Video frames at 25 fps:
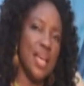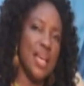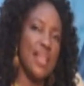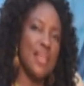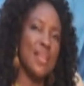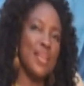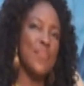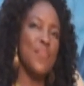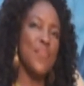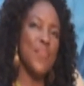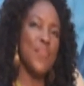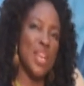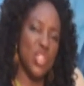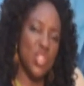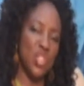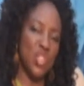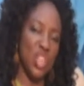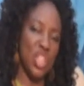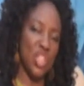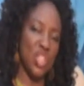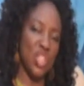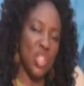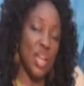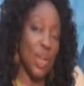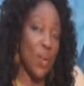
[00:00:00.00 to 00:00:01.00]
the
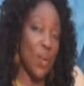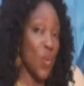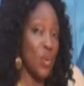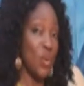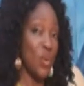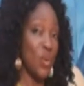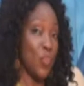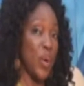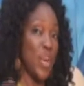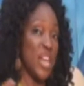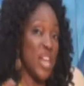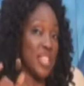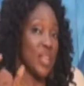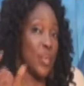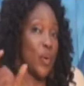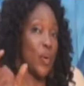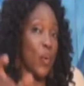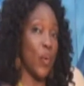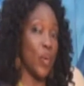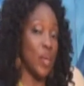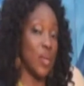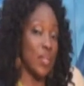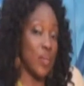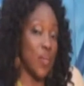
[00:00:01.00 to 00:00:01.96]
message that I want to pass across.